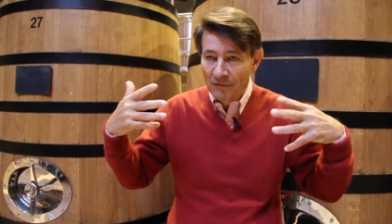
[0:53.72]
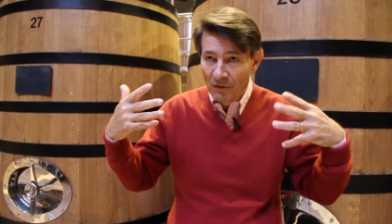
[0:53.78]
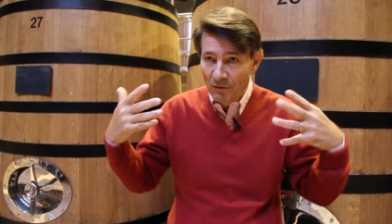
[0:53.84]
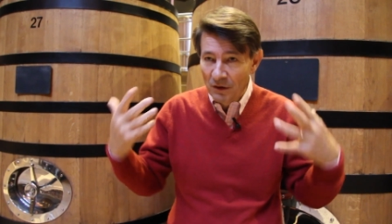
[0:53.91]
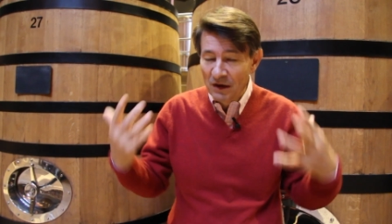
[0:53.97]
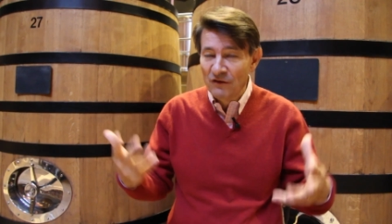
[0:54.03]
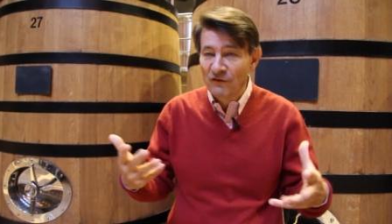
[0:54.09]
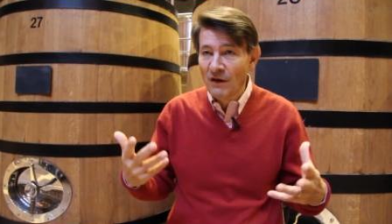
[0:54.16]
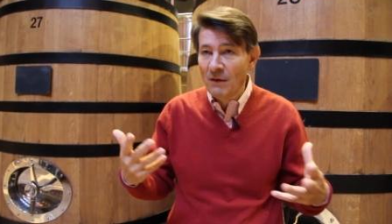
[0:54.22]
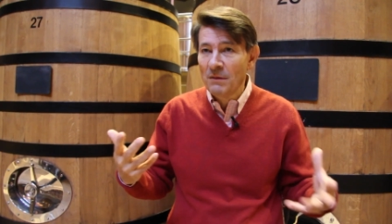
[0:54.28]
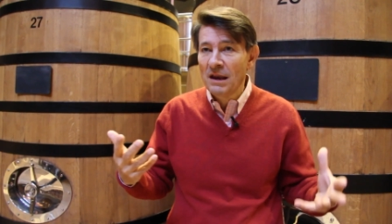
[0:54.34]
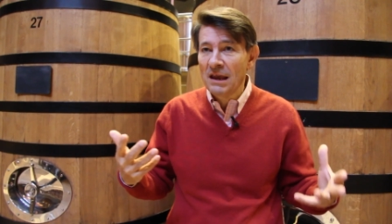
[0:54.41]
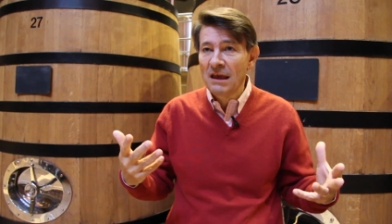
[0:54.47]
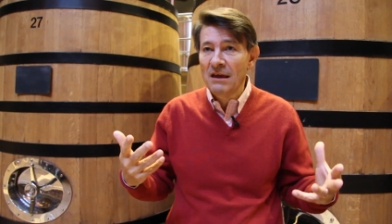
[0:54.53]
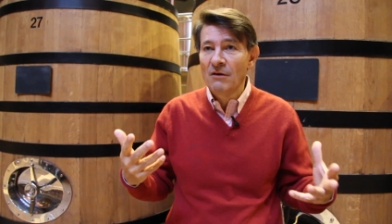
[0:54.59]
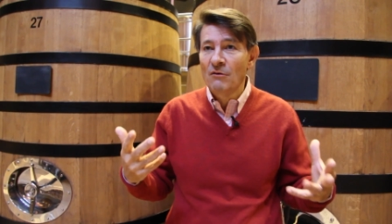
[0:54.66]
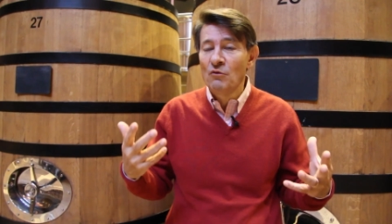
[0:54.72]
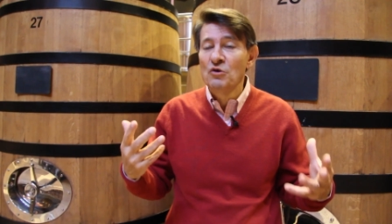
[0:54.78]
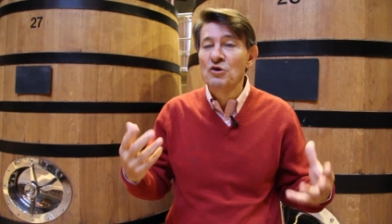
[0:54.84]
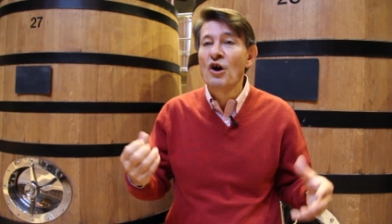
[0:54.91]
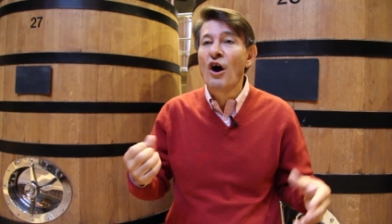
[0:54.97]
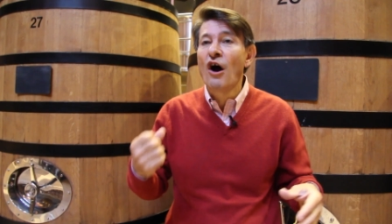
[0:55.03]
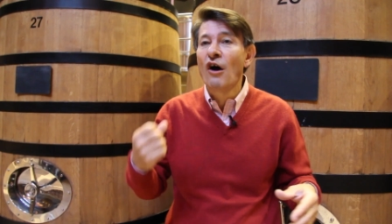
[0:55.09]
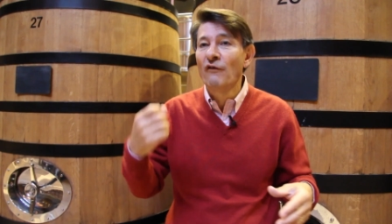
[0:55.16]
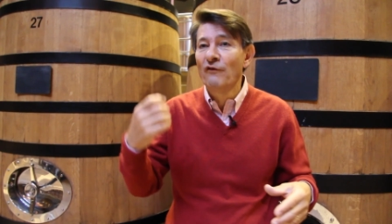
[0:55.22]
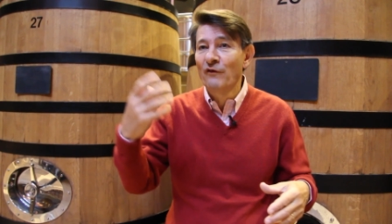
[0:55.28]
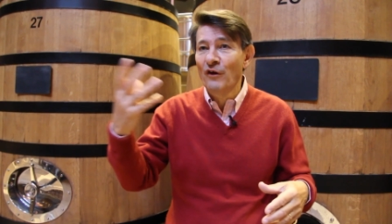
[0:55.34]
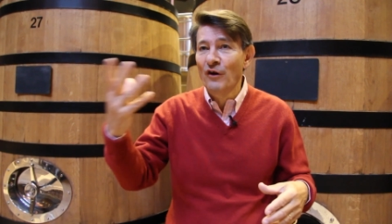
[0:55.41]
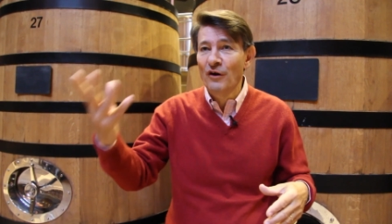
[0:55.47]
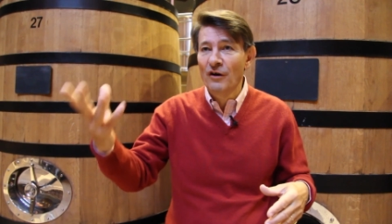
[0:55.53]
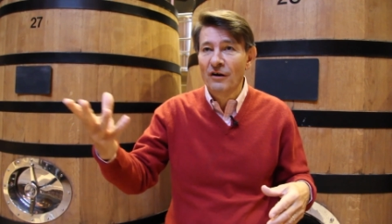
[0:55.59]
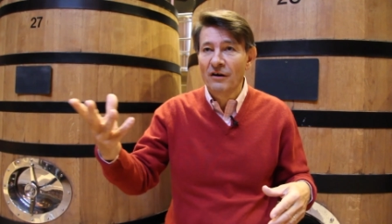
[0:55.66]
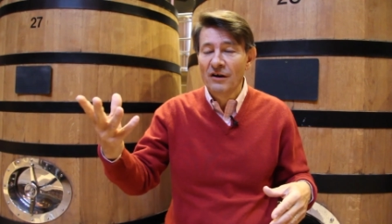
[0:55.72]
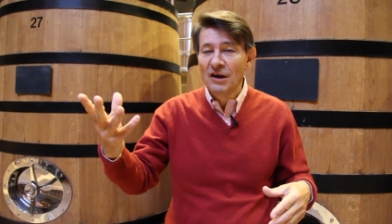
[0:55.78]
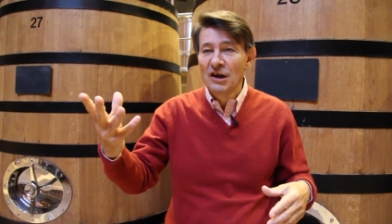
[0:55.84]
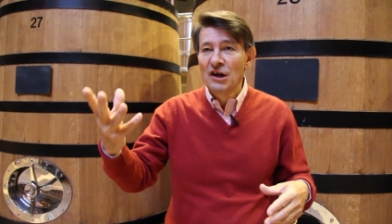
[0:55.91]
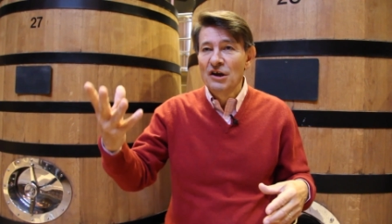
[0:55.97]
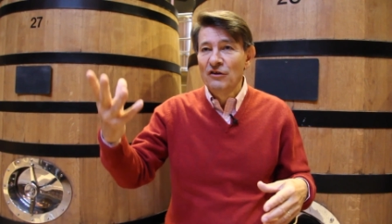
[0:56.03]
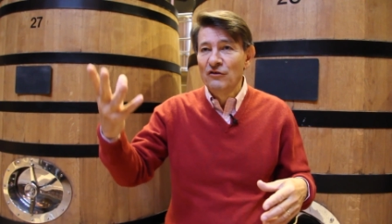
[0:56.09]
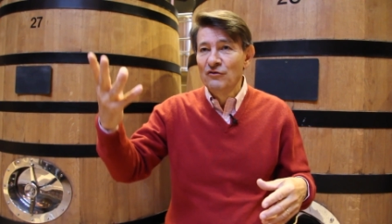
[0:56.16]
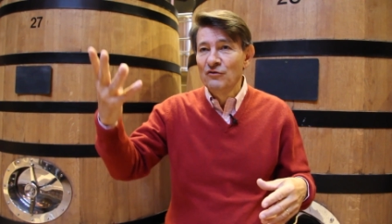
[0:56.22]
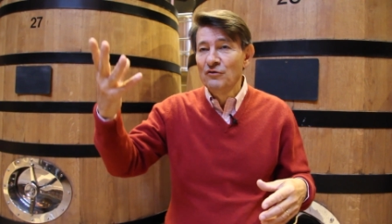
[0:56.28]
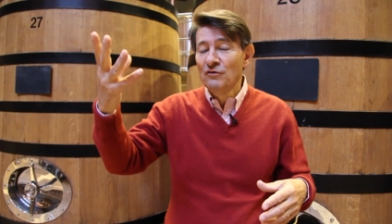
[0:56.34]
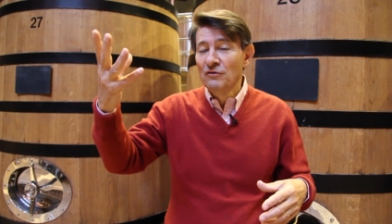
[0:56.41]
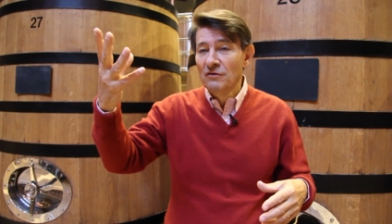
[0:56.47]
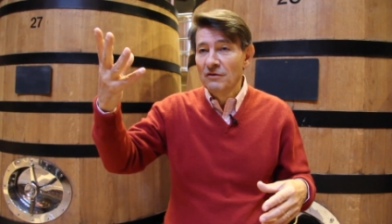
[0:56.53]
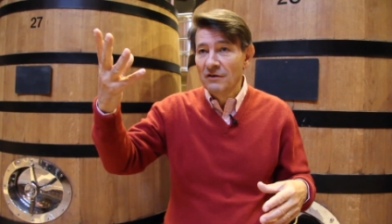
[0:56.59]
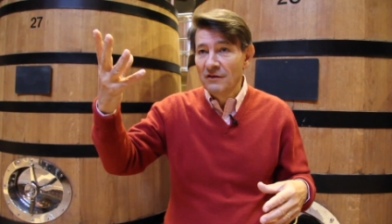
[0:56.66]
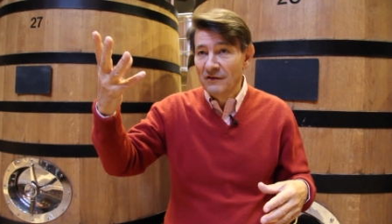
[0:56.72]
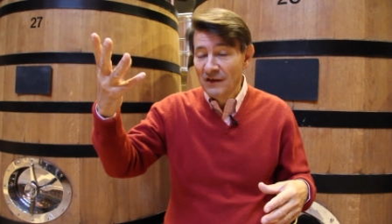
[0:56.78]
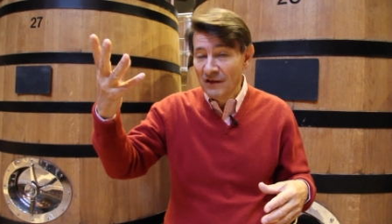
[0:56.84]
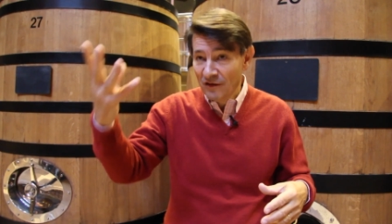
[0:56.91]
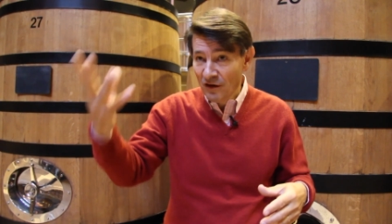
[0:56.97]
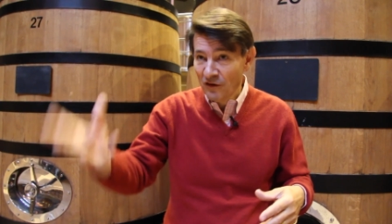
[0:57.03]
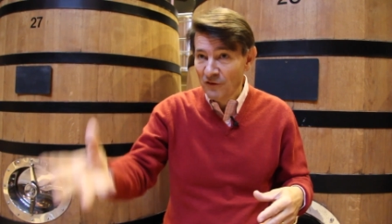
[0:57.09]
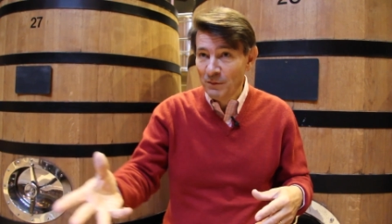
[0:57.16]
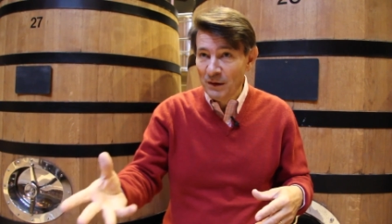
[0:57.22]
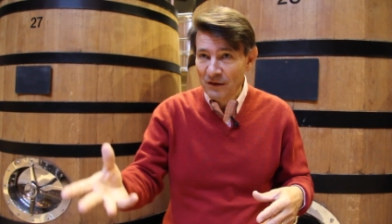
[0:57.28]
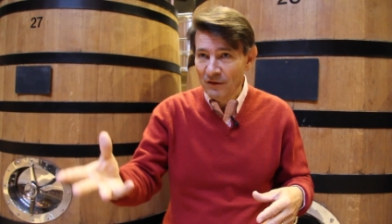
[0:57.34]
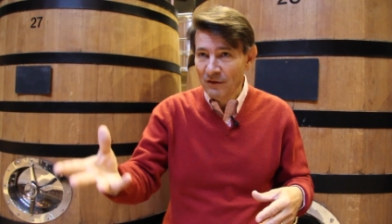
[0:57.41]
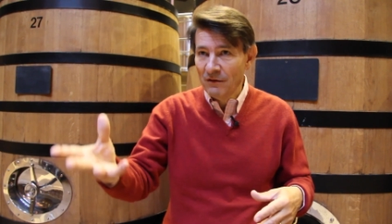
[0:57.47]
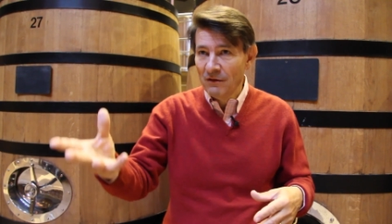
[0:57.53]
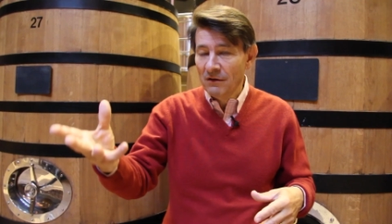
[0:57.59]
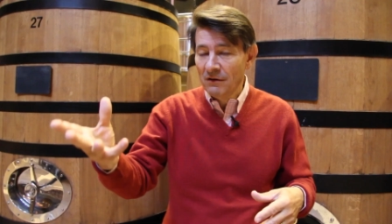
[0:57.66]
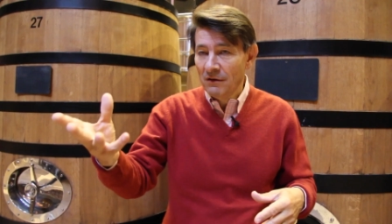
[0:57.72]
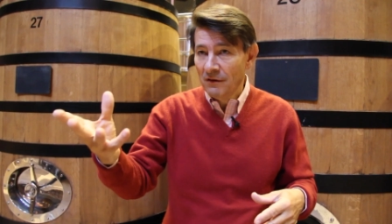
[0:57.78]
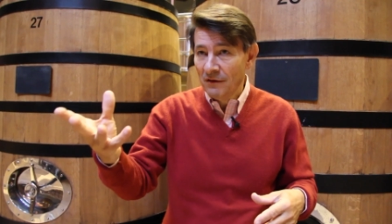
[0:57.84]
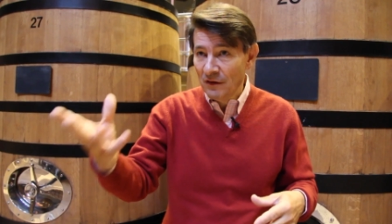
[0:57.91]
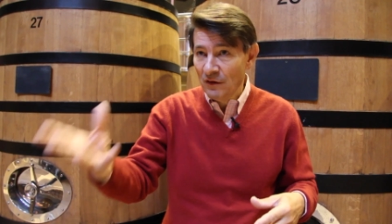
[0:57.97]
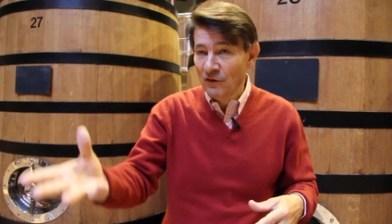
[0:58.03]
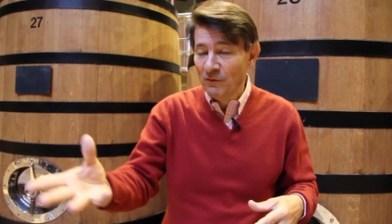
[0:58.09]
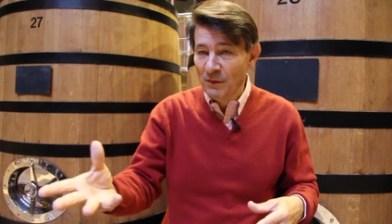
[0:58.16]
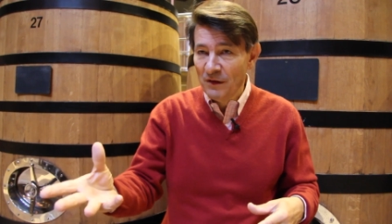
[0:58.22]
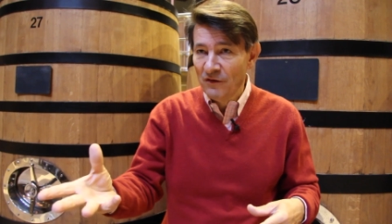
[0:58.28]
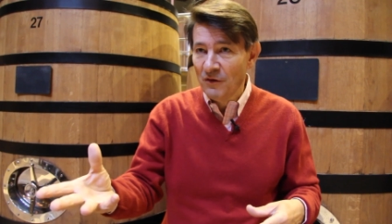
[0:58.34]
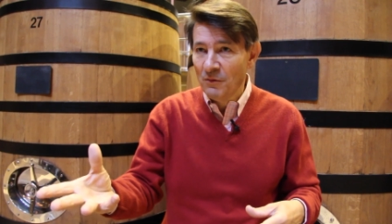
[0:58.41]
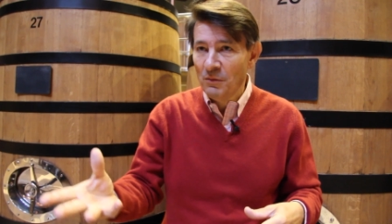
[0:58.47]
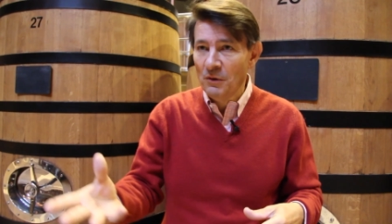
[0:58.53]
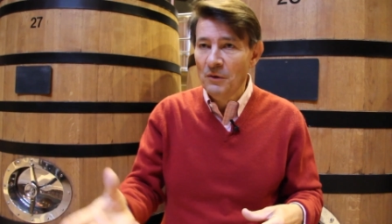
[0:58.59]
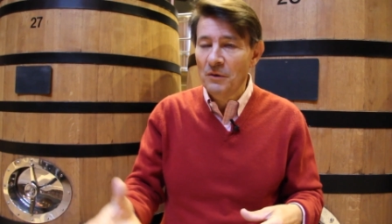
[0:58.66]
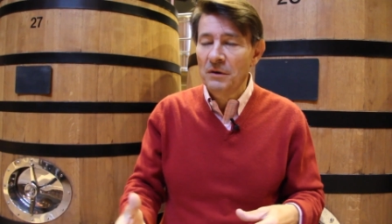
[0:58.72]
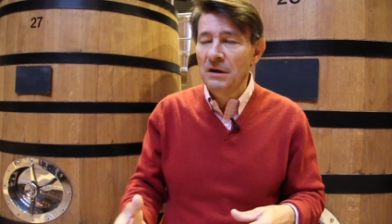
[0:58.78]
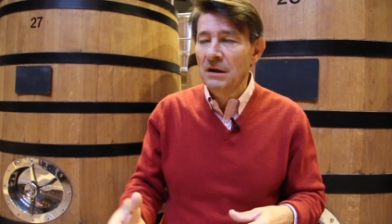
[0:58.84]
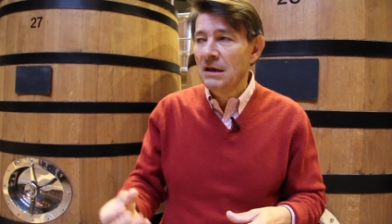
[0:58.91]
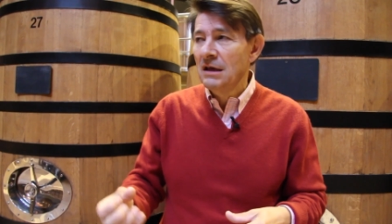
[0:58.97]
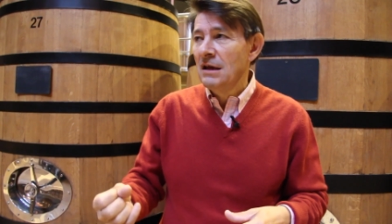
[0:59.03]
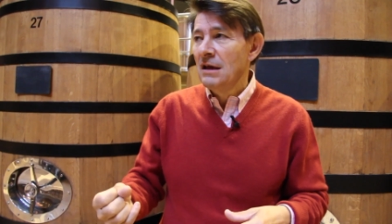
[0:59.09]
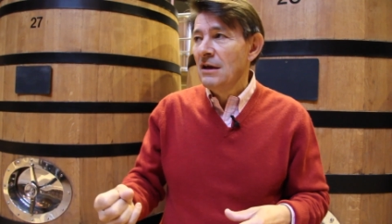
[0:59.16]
rich family would offer to this hospital, the Hospice de Beaune,